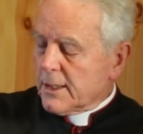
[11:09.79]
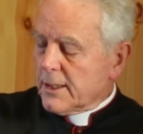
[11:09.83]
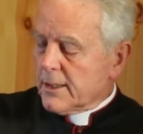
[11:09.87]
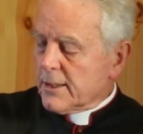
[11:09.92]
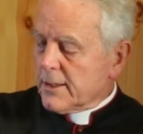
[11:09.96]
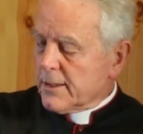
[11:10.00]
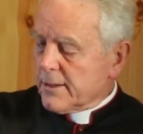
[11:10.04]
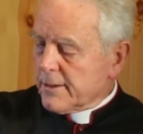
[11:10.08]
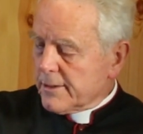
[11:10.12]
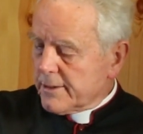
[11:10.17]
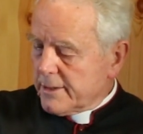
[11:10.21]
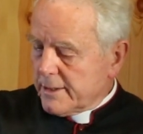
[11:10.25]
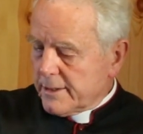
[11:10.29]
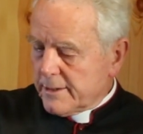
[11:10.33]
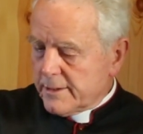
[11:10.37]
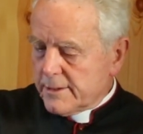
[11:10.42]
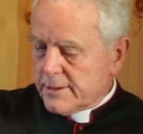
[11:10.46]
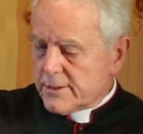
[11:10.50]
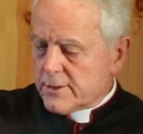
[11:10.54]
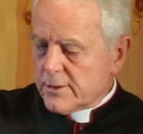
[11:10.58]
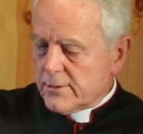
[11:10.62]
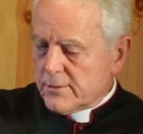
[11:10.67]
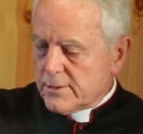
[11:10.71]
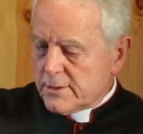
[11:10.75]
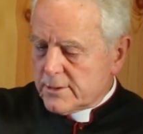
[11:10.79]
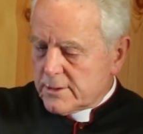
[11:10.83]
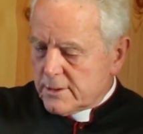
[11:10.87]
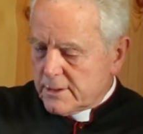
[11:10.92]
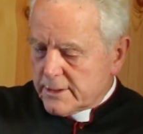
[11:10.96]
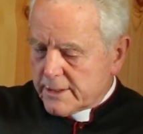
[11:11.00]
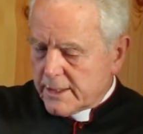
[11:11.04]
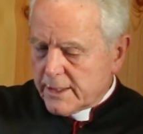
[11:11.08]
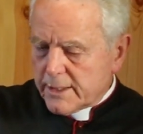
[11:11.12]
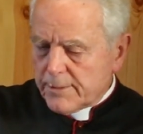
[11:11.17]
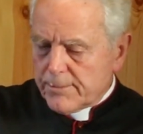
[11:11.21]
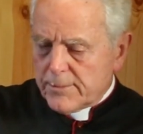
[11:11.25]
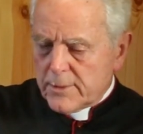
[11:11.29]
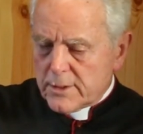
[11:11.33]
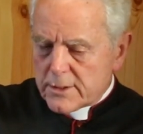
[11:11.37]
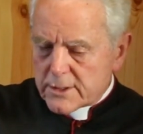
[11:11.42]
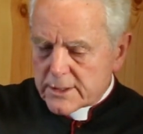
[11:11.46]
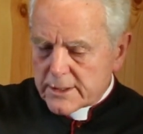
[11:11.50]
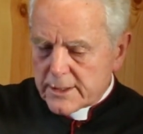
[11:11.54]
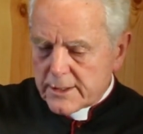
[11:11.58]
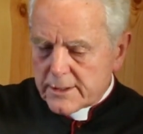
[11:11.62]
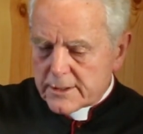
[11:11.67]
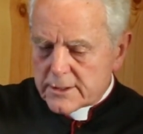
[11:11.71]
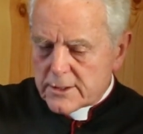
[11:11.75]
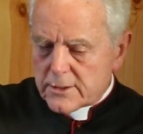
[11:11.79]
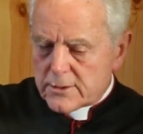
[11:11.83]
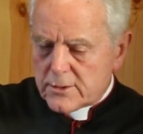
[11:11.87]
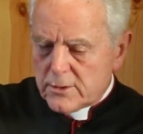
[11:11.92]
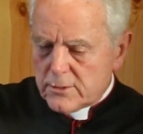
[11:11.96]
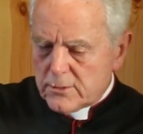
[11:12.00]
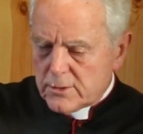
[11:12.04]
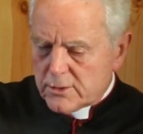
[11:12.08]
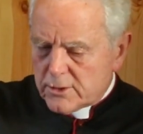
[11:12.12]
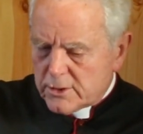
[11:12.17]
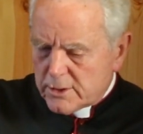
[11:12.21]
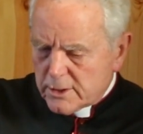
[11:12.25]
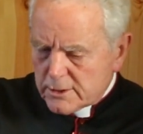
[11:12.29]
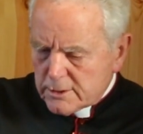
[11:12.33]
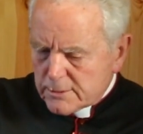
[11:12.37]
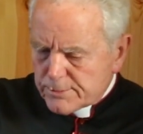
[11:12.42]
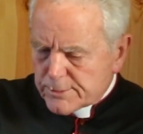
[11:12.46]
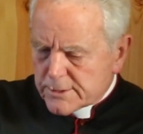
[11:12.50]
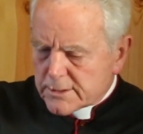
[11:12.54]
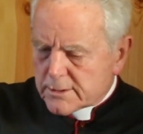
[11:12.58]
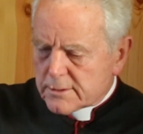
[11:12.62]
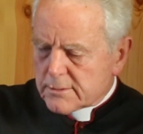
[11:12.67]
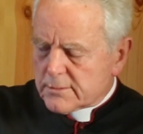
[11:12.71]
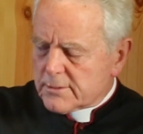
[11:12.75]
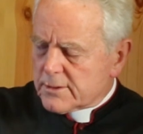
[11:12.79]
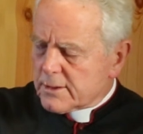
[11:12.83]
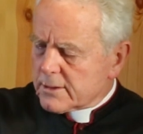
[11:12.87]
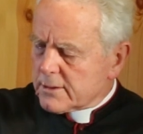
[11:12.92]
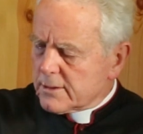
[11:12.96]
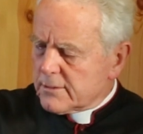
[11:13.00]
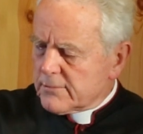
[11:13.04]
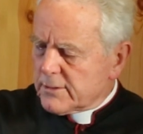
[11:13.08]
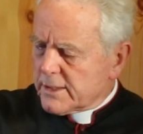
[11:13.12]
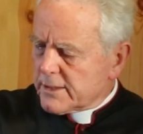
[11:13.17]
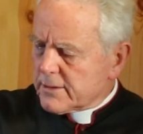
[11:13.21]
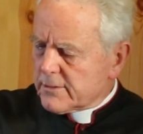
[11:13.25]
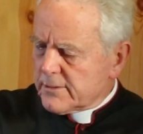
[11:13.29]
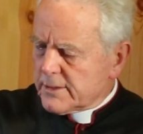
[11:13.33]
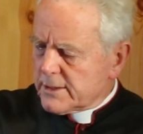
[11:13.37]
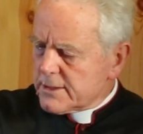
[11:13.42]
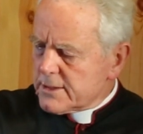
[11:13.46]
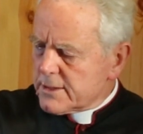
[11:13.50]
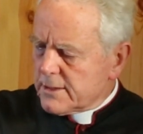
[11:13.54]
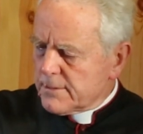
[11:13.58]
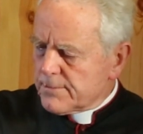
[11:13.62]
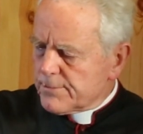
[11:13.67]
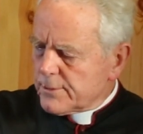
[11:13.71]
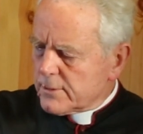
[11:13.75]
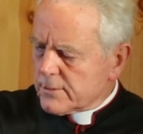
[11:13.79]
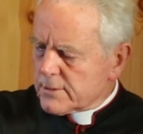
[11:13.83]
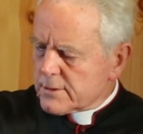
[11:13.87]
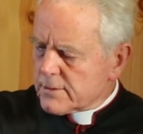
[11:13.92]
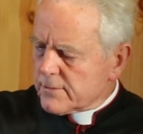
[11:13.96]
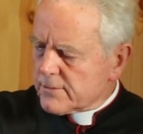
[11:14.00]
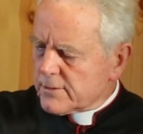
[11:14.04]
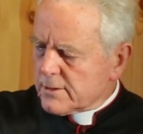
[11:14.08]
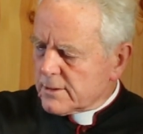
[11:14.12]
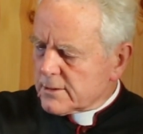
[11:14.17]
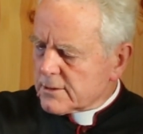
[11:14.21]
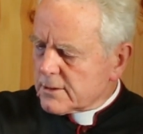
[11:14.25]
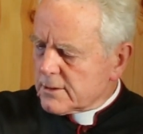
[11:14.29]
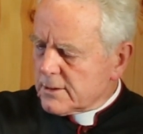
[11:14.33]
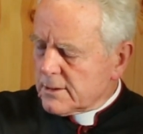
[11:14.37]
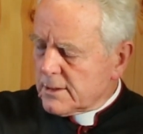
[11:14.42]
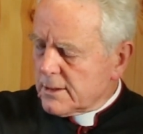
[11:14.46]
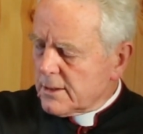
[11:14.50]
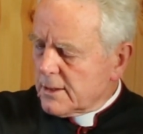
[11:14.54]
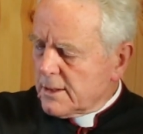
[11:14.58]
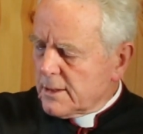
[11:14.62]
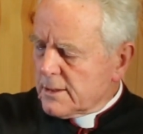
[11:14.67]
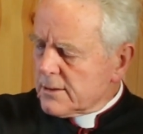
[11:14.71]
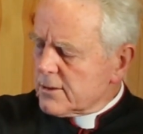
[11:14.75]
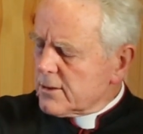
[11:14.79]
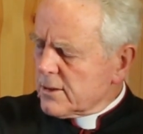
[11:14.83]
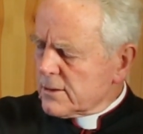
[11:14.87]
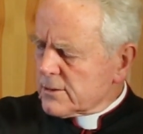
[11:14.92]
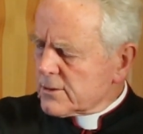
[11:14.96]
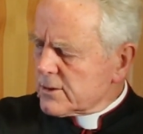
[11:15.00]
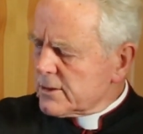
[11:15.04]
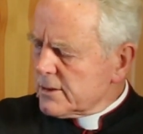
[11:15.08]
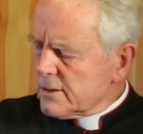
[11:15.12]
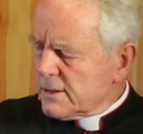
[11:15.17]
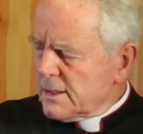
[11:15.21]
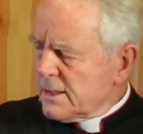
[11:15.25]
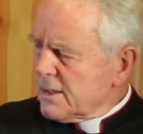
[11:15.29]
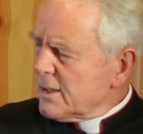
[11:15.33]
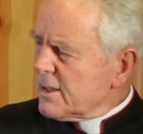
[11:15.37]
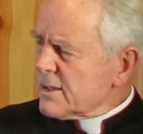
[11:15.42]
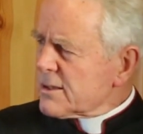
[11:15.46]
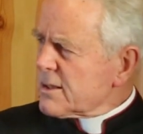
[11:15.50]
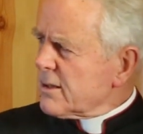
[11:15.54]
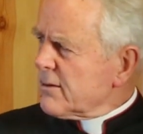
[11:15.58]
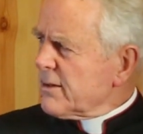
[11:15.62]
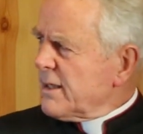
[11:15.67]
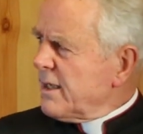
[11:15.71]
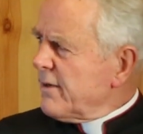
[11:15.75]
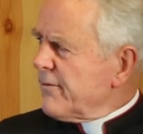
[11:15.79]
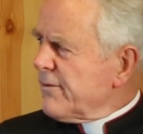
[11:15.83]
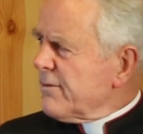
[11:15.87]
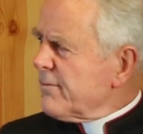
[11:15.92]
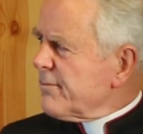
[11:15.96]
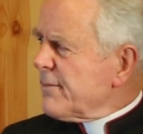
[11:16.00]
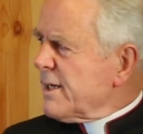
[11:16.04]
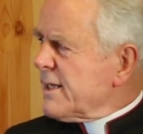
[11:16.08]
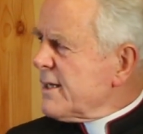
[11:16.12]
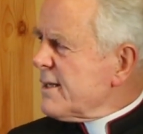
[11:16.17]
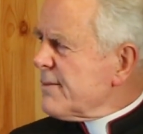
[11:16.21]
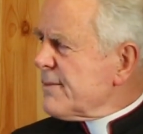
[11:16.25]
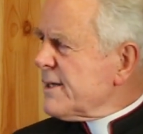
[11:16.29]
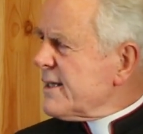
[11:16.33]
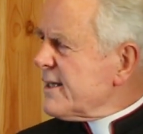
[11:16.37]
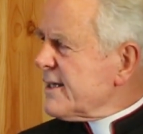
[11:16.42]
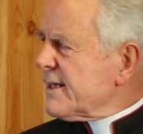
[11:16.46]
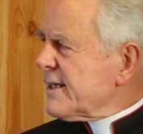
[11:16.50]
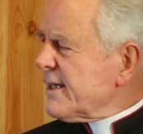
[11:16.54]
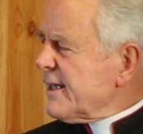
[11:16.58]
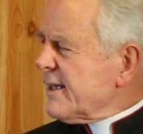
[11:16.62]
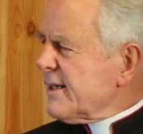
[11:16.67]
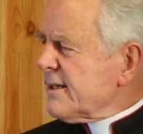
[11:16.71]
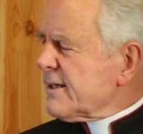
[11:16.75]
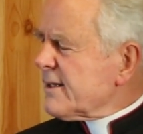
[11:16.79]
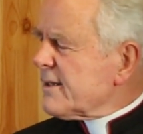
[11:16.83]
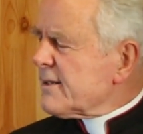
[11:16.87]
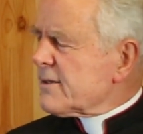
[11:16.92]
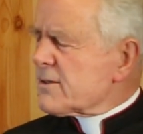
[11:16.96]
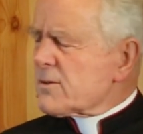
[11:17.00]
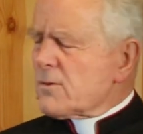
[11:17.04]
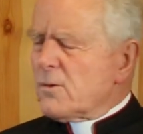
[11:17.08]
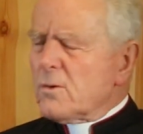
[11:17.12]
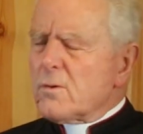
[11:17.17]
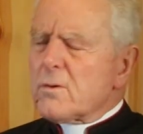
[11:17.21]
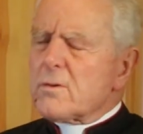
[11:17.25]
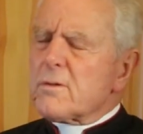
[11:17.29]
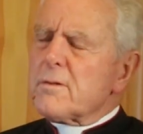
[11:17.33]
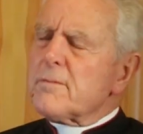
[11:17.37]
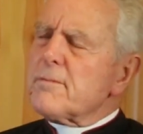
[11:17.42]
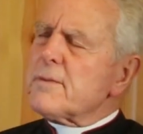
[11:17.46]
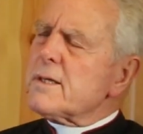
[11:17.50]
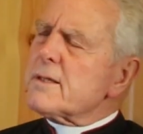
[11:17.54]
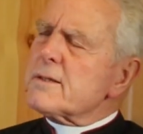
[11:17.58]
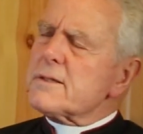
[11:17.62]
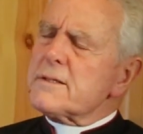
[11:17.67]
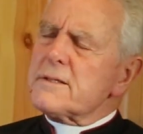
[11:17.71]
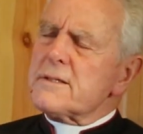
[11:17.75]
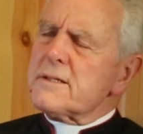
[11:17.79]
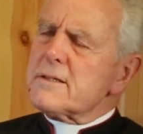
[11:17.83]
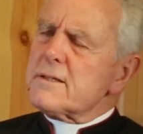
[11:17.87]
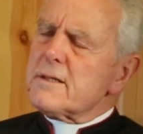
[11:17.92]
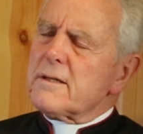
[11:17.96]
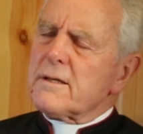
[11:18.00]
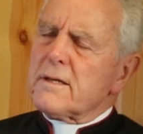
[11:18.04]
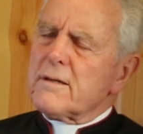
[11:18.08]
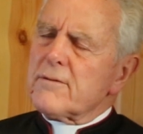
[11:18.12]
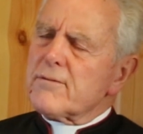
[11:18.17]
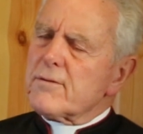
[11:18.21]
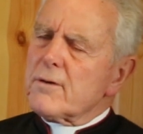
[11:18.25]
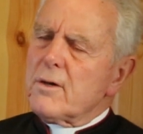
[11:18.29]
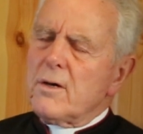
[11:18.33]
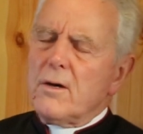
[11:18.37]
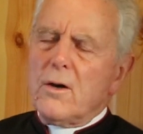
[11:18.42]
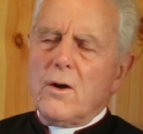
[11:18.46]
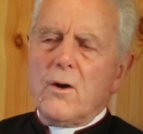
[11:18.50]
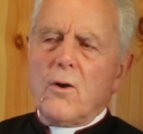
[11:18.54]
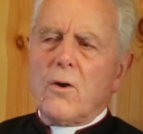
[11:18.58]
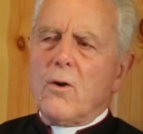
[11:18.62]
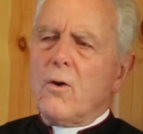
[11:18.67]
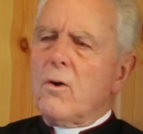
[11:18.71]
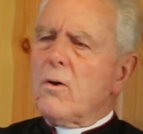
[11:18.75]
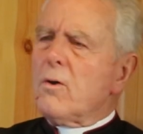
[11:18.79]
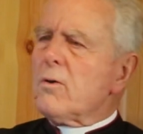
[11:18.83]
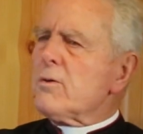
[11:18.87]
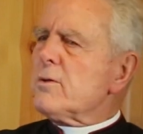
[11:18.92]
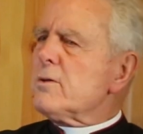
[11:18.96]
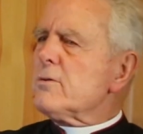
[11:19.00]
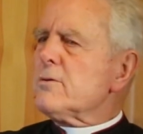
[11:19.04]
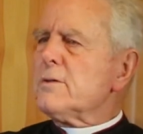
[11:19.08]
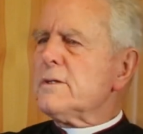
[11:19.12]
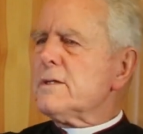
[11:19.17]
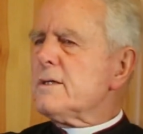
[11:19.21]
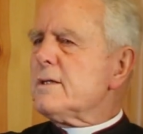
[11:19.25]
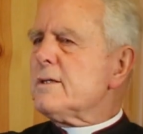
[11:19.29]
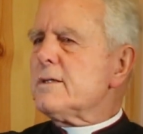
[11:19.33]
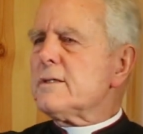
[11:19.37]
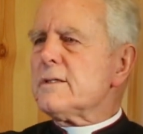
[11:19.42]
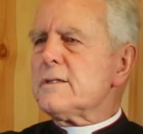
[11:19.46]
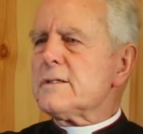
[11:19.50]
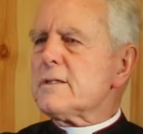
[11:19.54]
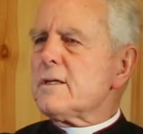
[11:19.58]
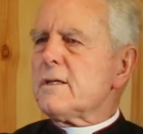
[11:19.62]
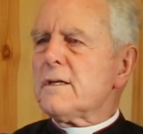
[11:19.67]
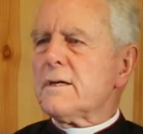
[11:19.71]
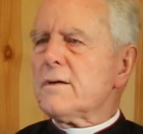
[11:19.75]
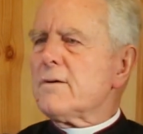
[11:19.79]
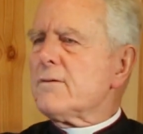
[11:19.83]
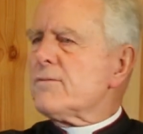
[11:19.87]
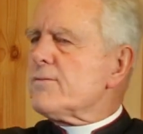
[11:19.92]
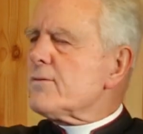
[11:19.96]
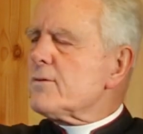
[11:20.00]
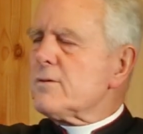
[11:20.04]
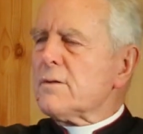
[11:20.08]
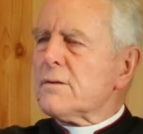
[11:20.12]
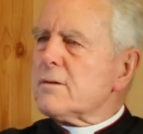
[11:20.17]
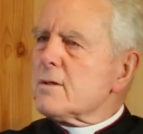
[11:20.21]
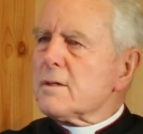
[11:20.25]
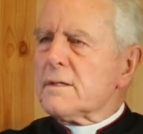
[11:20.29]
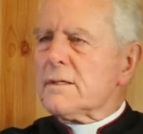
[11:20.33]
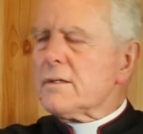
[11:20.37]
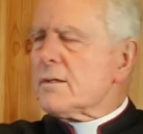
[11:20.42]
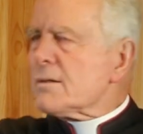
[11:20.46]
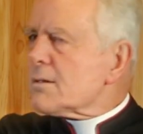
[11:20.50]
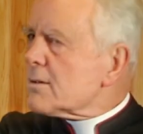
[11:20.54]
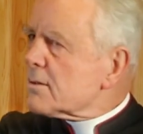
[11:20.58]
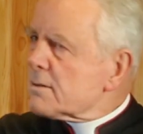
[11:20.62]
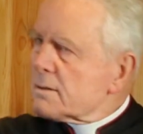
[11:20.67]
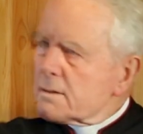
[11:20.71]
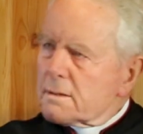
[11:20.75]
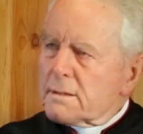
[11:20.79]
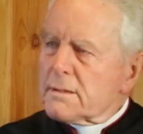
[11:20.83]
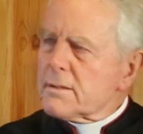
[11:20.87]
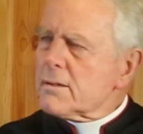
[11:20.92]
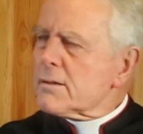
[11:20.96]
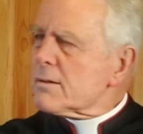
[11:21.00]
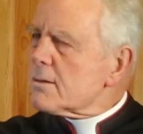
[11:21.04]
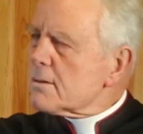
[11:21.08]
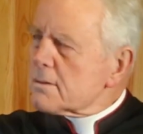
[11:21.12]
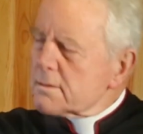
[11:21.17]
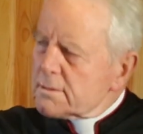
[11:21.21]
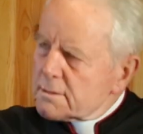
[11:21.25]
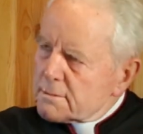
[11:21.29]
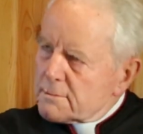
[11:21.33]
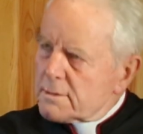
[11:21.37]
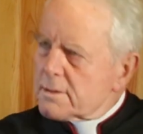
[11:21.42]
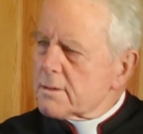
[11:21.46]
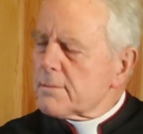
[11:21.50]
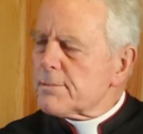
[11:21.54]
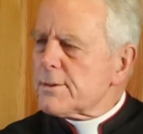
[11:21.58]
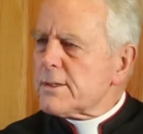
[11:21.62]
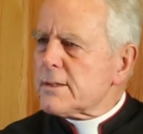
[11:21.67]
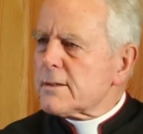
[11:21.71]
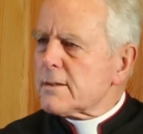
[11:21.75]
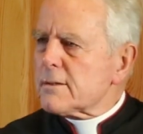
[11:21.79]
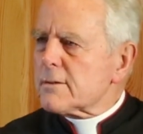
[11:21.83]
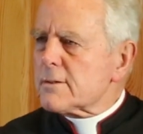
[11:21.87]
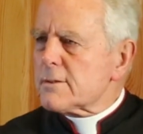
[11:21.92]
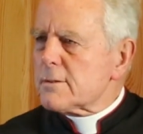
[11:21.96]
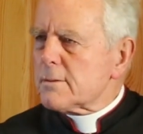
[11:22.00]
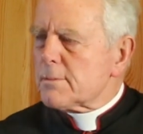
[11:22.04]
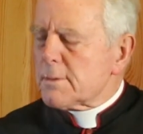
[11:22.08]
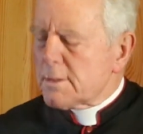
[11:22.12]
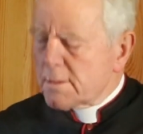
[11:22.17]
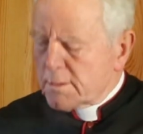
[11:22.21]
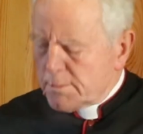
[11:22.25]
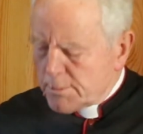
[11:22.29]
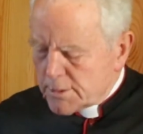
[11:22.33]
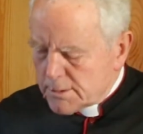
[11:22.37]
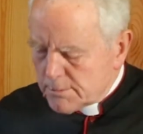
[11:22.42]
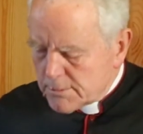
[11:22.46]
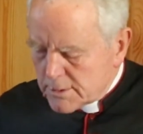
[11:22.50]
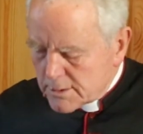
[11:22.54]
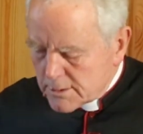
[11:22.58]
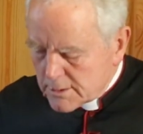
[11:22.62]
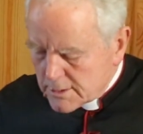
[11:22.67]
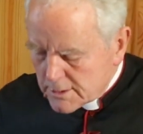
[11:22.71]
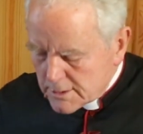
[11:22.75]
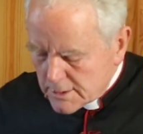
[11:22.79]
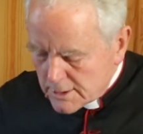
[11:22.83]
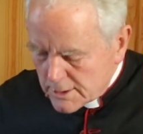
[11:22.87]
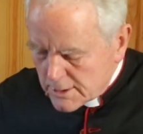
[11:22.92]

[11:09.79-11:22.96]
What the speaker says: Most Catholics are too dopey to recognize the importance of doctrine. So even many Catholics, all that matters is love. All you need is love. Doing with the Beatles, you may remember.